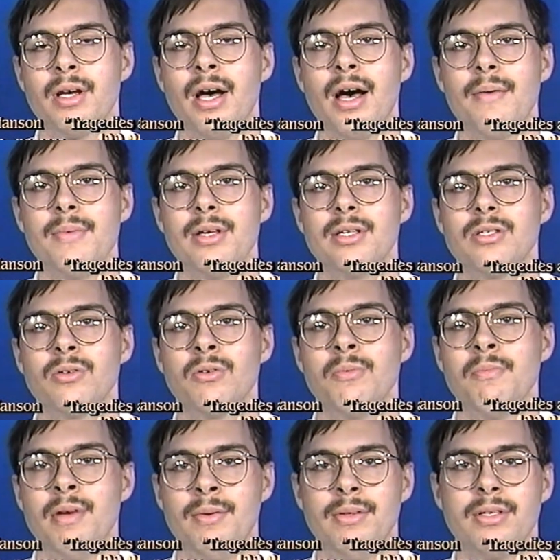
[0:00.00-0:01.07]
comments,
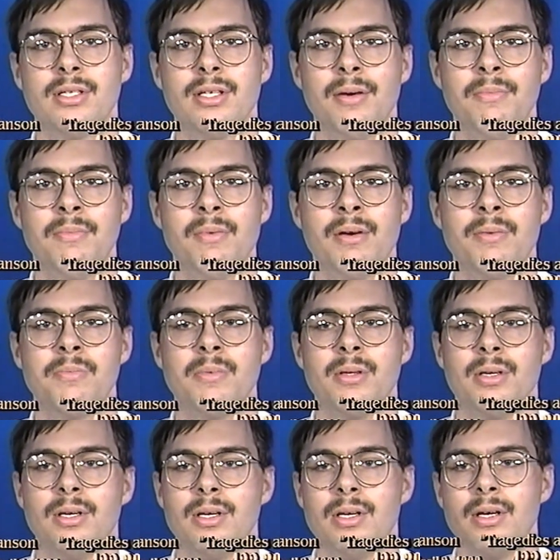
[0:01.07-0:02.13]
or maybe there's
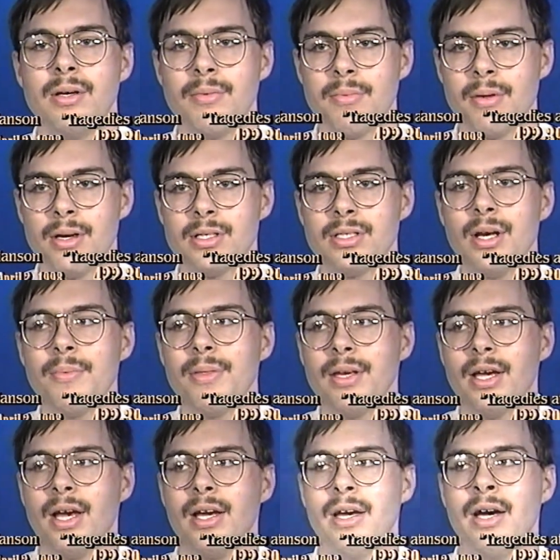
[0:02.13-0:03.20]

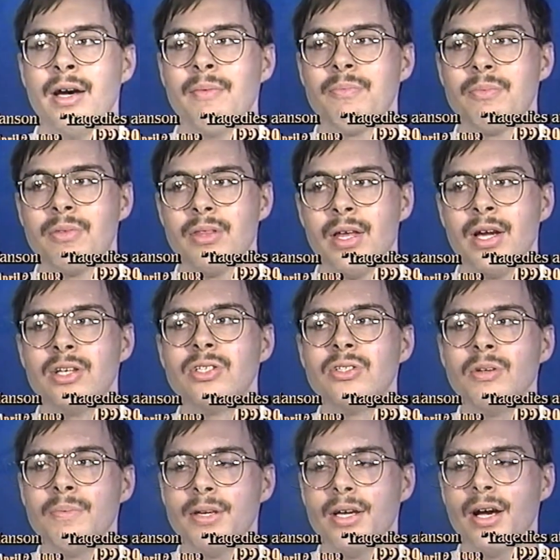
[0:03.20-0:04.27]
something I
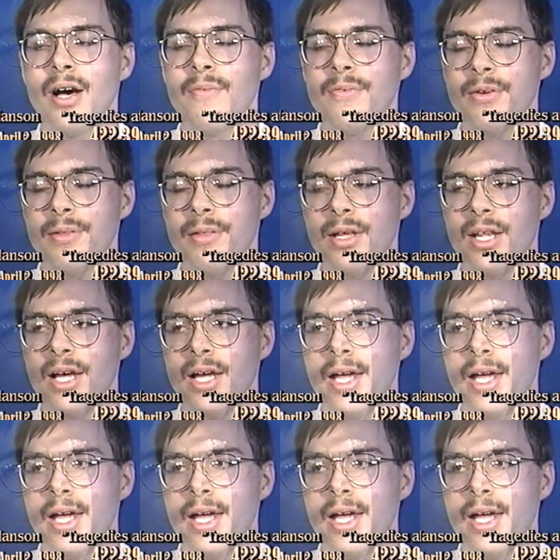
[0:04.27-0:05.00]
should be covering that